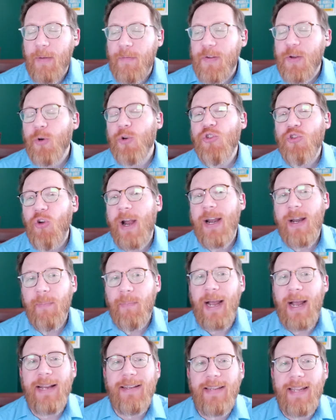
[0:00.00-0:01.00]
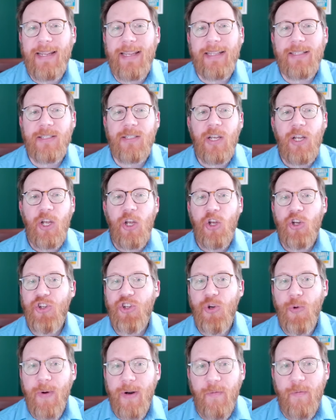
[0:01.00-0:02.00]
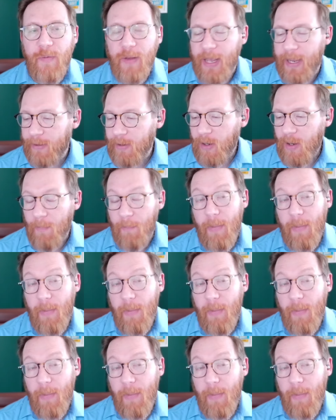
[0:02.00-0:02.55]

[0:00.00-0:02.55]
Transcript: If you're trying to buy tickets to an event,